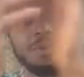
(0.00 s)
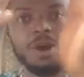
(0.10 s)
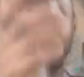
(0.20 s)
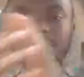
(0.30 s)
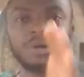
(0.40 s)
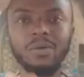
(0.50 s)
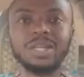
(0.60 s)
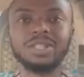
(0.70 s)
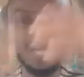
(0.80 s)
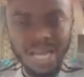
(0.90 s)
them up,
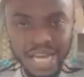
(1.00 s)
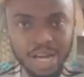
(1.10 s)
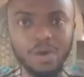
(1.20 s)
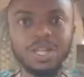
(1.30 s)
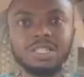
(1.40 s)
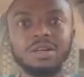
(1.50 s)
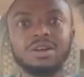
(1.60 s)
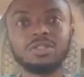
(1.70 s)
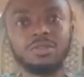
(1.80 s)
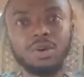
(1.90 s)
right? Encourage the
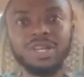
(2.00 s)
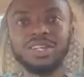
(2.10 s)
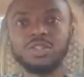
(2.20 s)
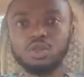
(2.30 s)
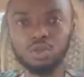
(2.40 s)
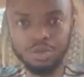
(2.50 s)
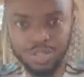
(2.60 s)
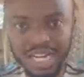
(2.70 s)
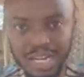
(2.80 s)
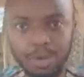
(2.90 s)
rest of the audience to
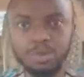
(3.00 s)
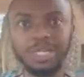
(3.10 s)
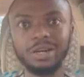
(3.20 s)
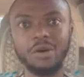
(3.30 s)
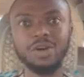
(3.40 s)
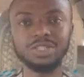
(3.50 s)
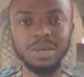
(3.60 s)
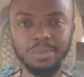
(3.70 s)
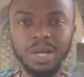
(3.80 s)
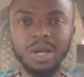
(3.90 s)
cheer them up, to encourage
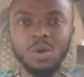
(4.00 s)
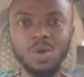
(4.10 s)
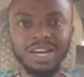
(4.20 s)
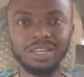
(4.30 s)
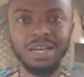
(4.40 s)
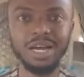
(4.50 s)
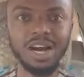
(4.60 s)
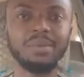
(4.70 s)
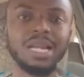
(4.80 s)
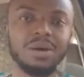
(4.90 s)
them while they are
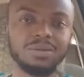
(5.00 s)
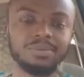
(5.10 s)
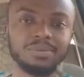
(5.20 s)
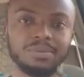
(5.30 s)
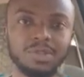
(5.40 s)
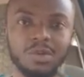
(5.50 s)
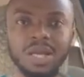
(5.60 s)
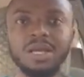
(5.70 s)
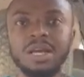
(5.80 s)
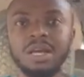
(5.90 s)
coming out, all
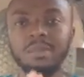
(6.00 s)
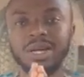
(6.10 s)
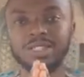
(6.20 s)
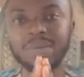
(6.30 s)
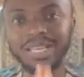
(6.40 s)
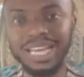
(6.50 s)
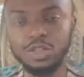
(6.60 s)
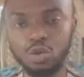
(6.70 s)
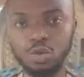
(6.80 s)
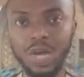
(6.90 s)
right? By the time they
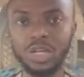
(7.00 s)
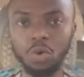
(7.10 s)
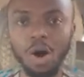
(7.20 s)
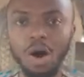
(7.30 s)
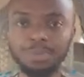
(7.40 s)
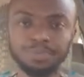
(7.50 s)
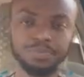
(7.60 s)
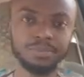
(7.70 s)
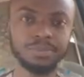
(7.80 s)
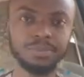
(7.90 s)
get to where you are,
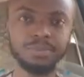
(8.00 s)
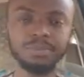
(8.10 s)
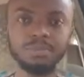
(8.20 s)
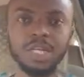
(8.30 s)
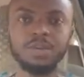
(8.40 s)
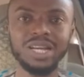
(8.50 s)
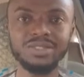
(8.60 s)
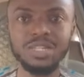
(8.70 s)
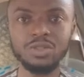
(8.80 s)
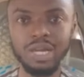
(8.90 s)
you can
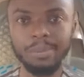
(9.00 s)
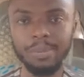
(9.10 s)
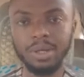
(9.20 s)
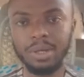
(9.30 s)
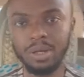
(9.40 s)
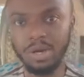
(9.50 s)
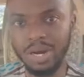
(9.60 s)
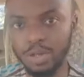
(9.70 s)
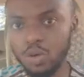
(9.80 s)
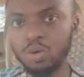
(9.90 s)
say to them, all
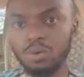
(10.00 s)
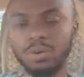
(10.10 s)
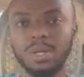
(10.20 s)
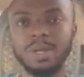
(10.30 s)
right, you,